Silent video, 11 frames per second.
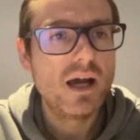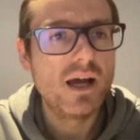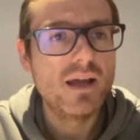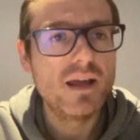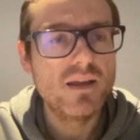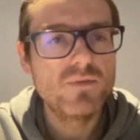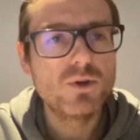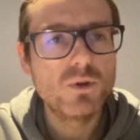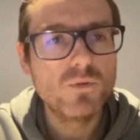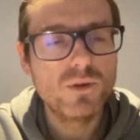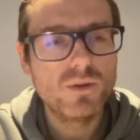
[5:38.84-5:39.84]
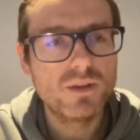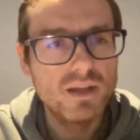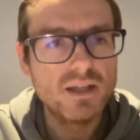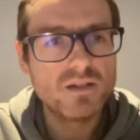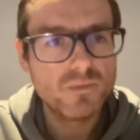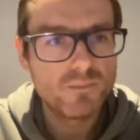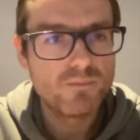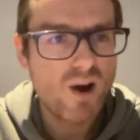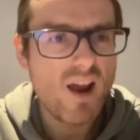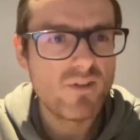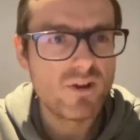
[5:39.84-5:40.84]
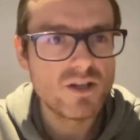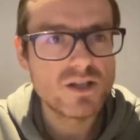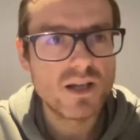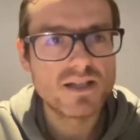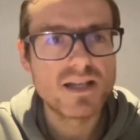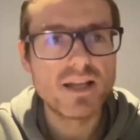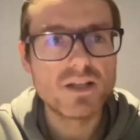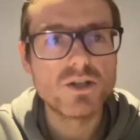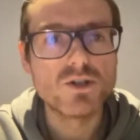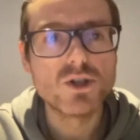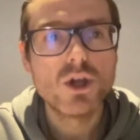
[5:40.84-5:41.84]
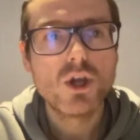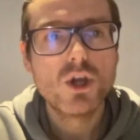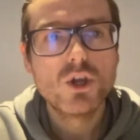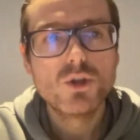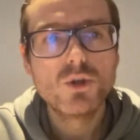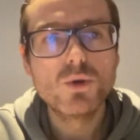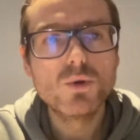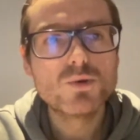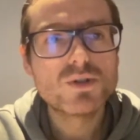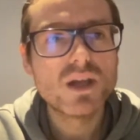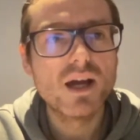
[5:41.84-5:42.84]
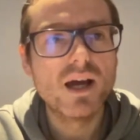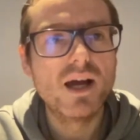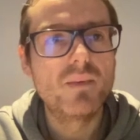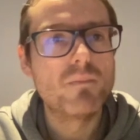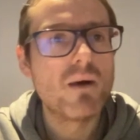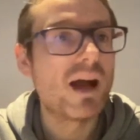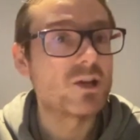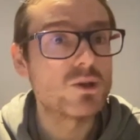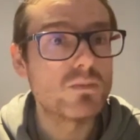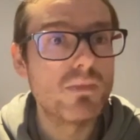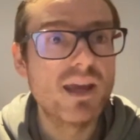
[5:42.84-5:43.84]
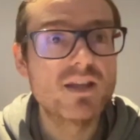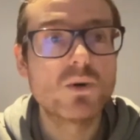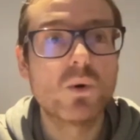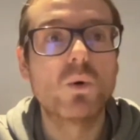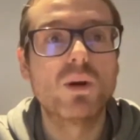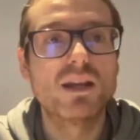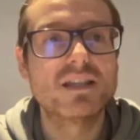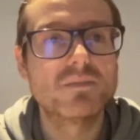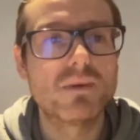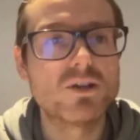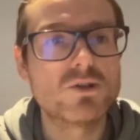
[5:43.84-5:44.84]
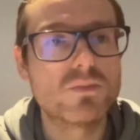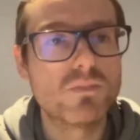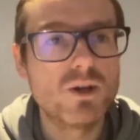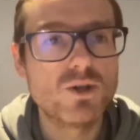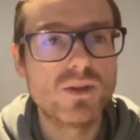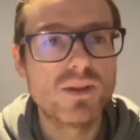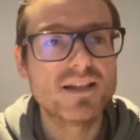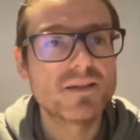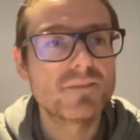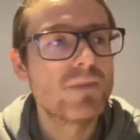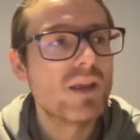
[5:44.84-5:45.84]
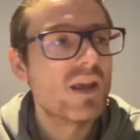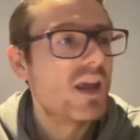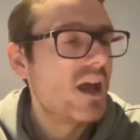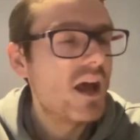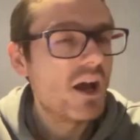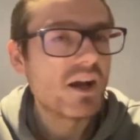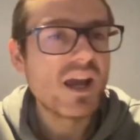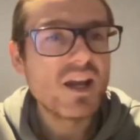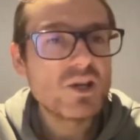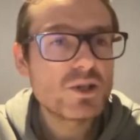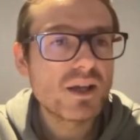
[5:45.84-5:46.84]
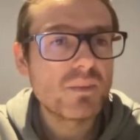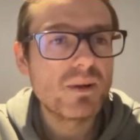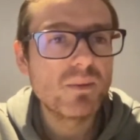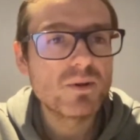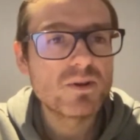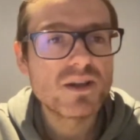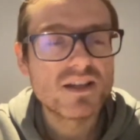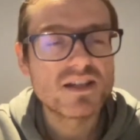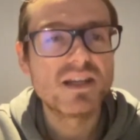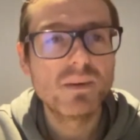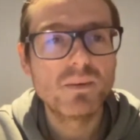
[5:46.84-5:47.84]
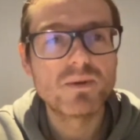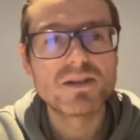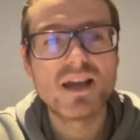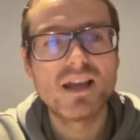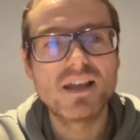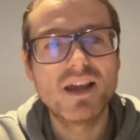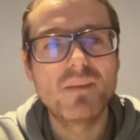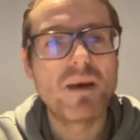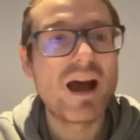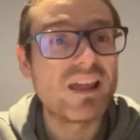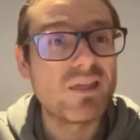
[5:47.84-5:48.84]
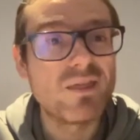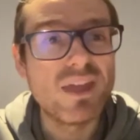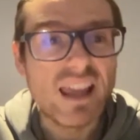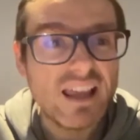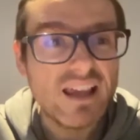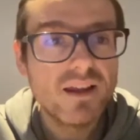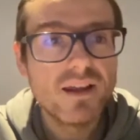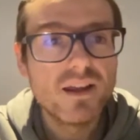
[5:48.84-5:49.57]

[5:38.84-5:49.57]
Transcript: if you do feel that you need to preface a sentence, use I submit or it is my submission that. Occasionally I see people say I think